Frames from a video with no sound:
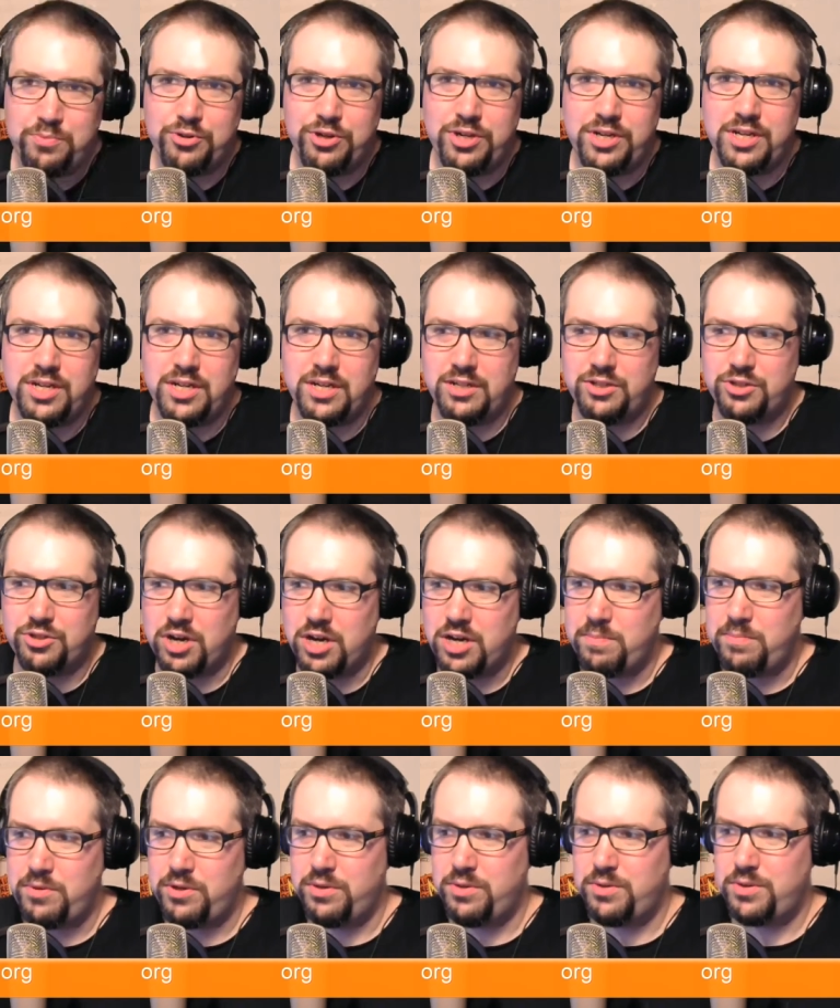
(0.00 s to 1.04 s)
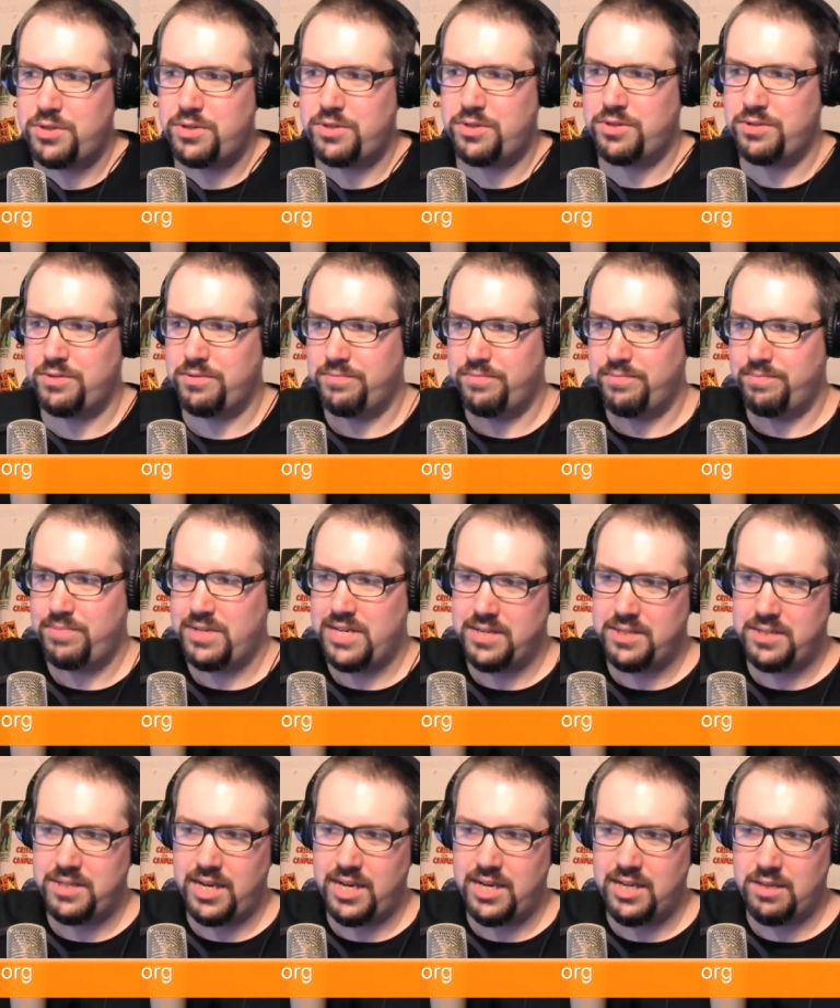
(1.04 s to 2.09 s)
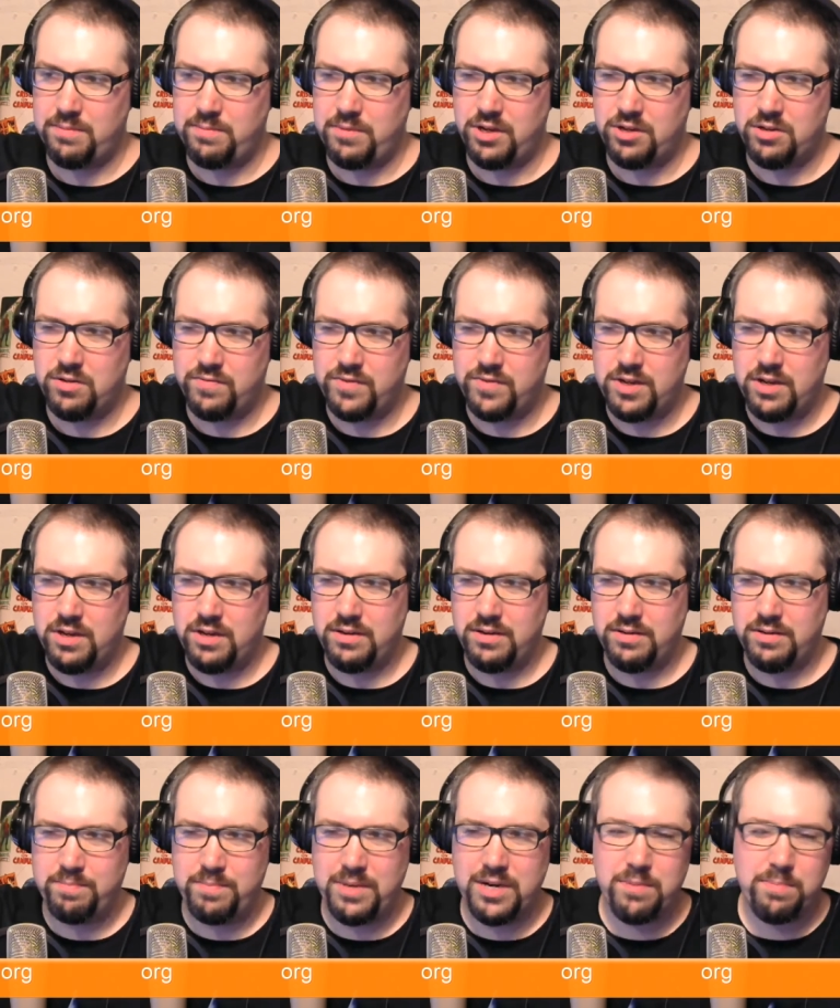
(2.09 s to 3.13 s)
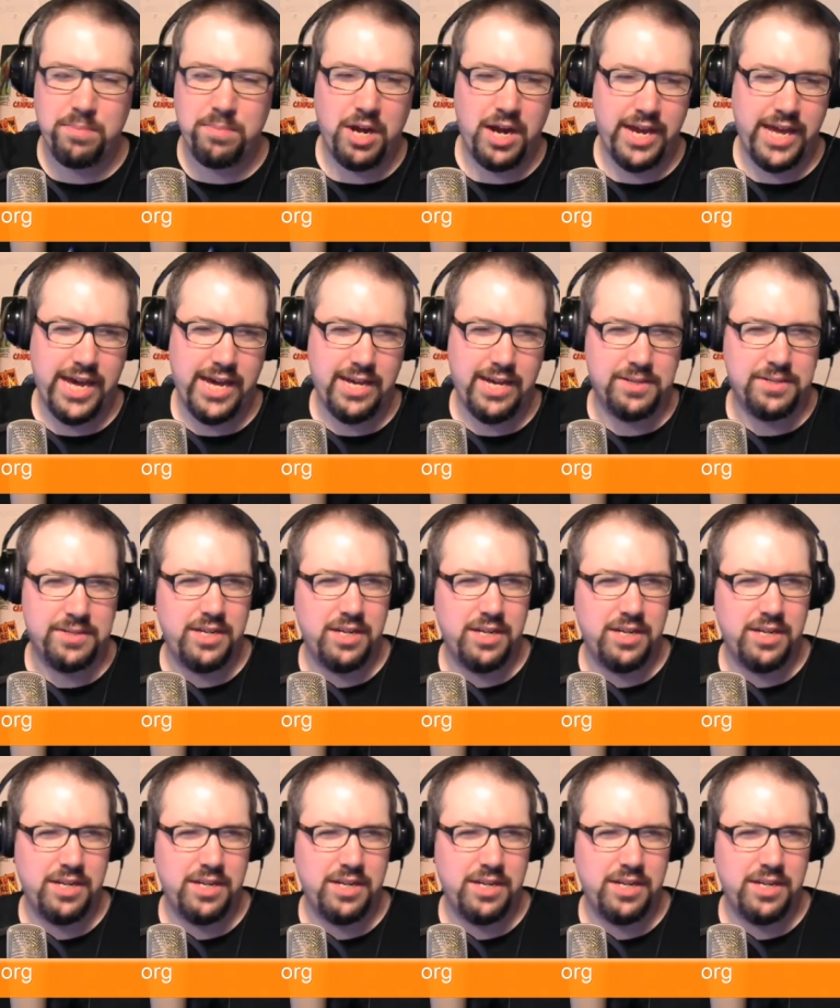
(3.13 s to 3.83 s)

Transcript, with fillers: put drug abuse PSA in the middle of a beer podcast?